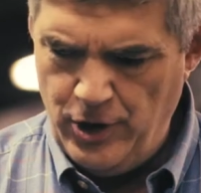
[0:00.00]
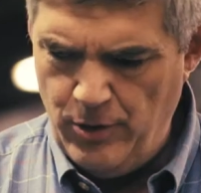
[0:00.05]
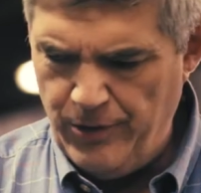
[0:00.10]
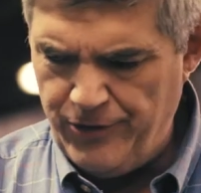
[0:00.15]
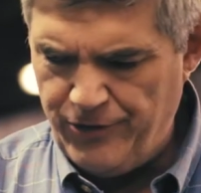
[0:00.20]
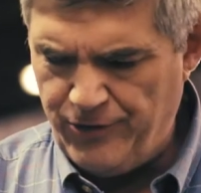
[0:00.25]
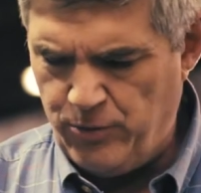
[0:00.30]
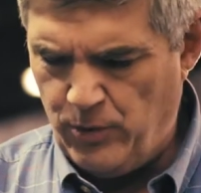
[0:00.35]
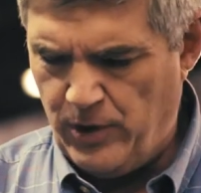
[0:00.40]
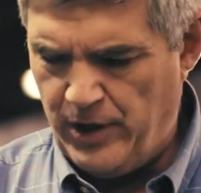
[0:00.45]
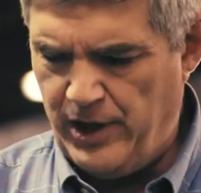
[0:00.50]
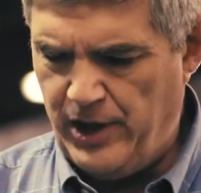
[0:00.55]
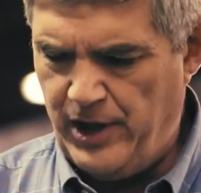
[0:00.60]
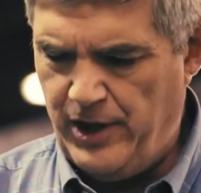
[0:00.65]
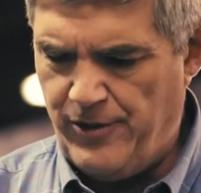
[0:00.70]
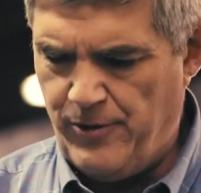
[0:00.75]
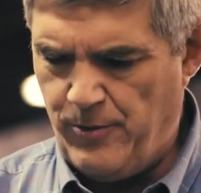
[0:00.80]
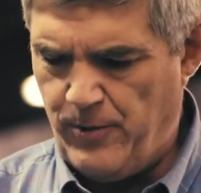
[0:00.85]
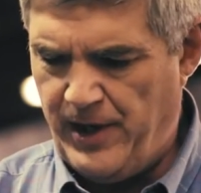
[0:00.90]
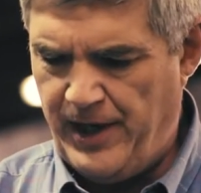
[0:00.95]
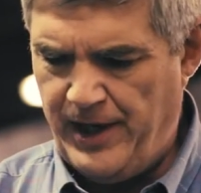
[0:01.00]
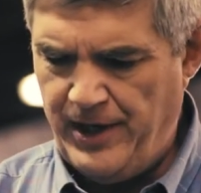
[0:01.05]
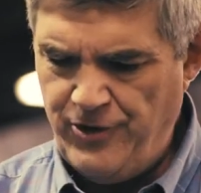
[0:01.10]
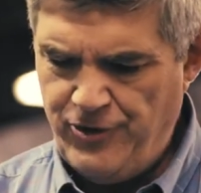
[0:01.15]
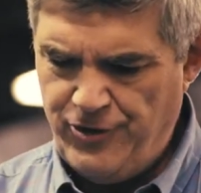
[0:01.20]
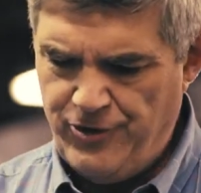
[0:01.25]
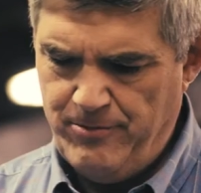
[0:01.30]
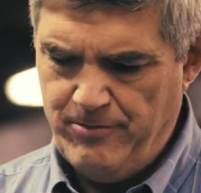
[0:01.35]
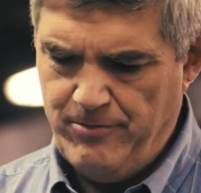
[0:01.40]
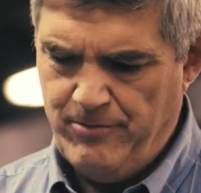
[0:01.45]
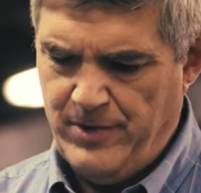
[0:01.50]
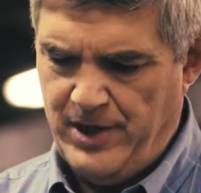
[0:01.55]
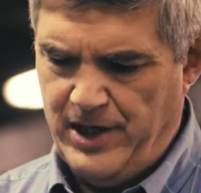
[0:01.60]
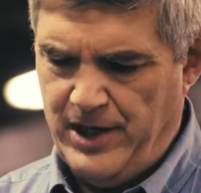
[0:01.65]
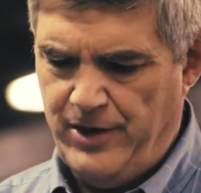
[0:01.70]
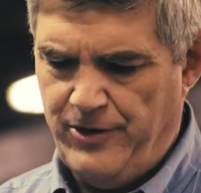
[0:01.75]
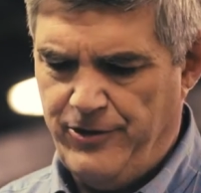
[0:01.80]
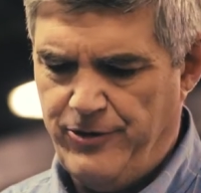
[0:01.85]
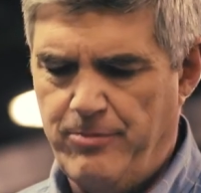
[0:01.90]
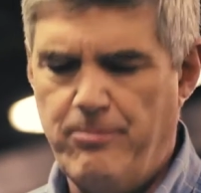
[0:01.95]
newest one in the range
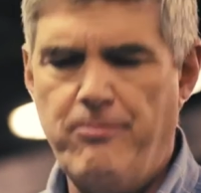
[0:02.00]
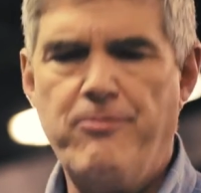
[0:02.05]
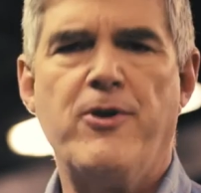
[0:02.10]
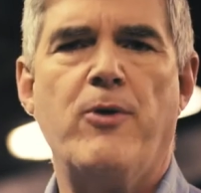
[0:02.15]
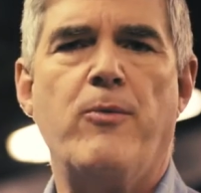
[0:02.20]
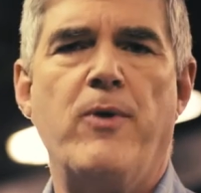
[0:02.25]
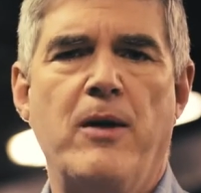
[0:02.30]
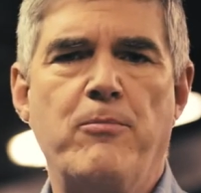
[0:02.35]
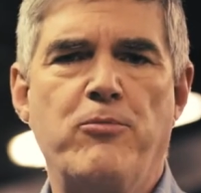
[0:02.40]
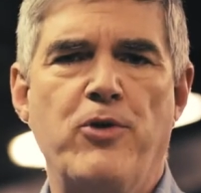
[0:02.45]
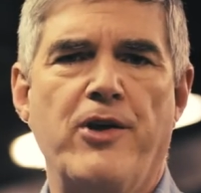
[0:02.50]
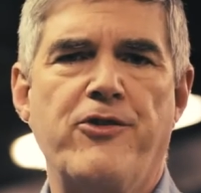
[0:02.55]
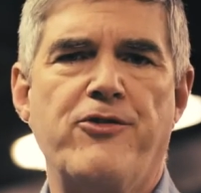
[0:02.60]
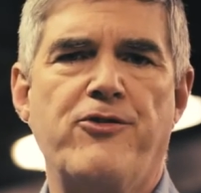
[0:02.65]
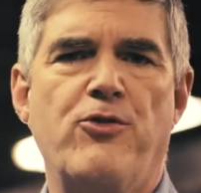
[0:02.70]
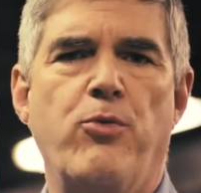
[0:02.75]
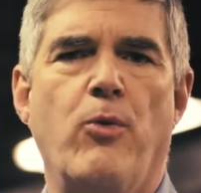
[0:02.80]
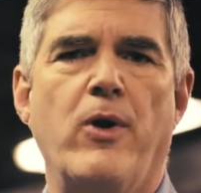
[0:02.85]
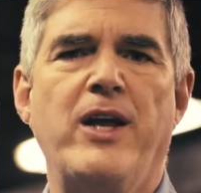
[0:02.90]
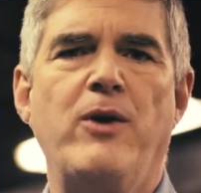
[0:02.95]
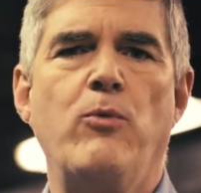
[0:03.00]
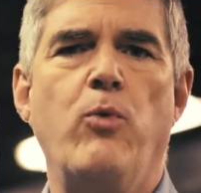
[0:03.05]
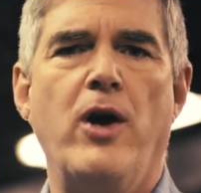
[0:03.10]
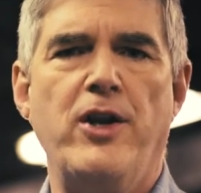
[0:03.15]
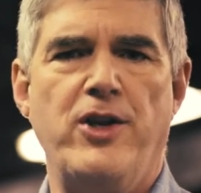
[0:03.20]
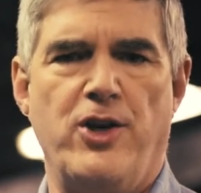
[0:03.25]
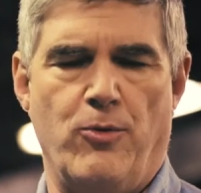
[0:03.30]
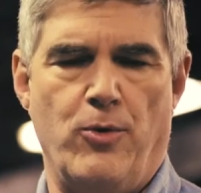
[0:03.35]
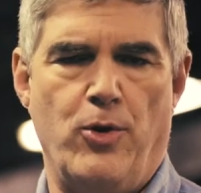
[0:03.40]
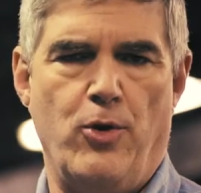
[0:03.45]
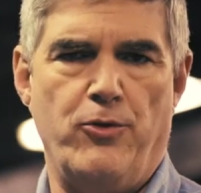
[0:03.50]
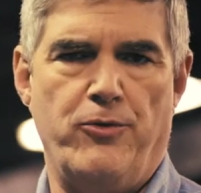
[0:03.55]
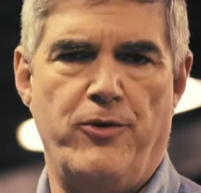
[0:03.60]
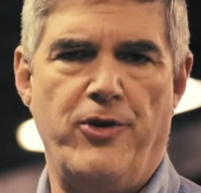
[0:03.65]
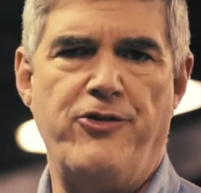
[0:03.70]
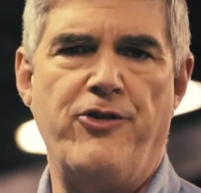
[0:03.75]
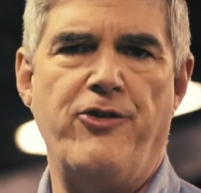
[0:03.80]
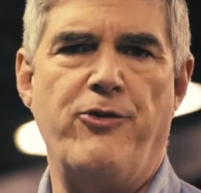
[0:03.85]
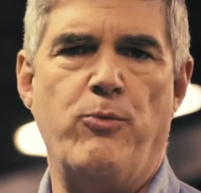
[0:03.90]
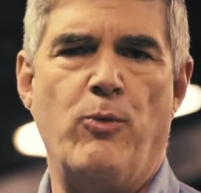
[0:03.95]
is the Redbreast 21-year-old.
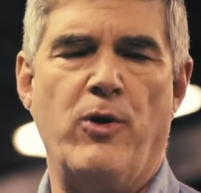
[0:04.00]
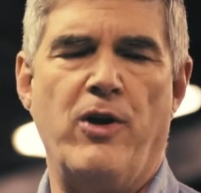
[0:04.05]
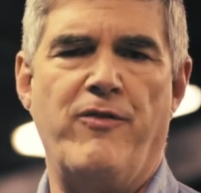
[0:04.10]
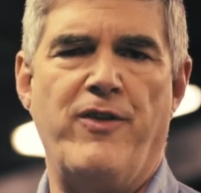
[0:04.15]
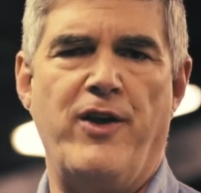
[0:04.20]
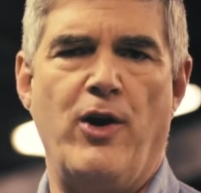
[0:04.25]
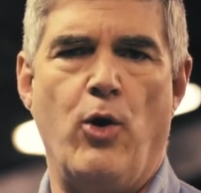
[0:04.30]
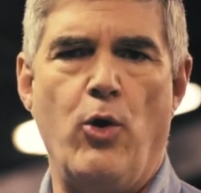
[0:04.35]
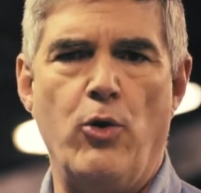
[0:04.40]
This is one of the